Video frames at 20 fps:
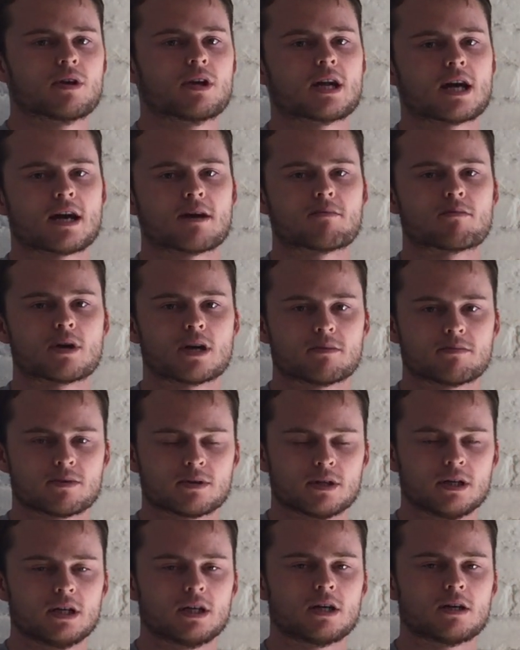an AMRAP
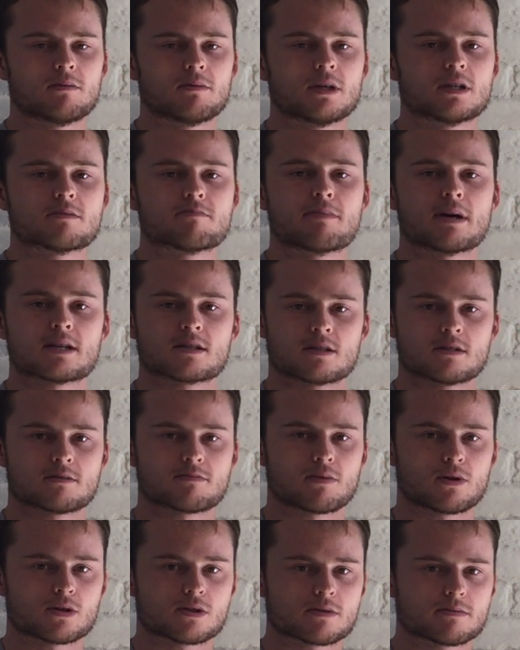as best as
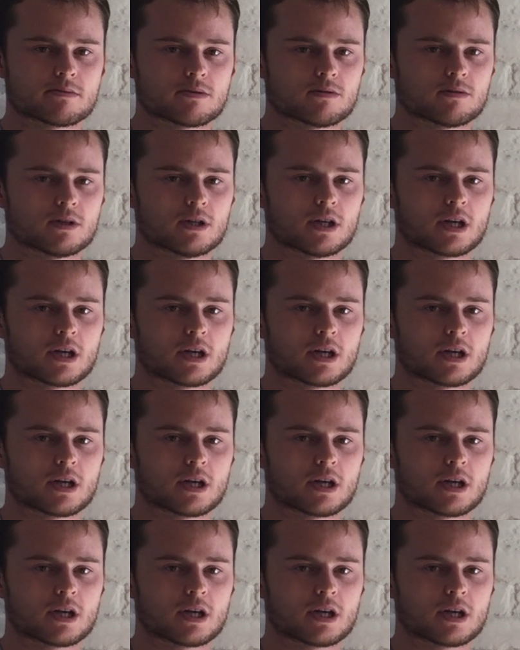possible.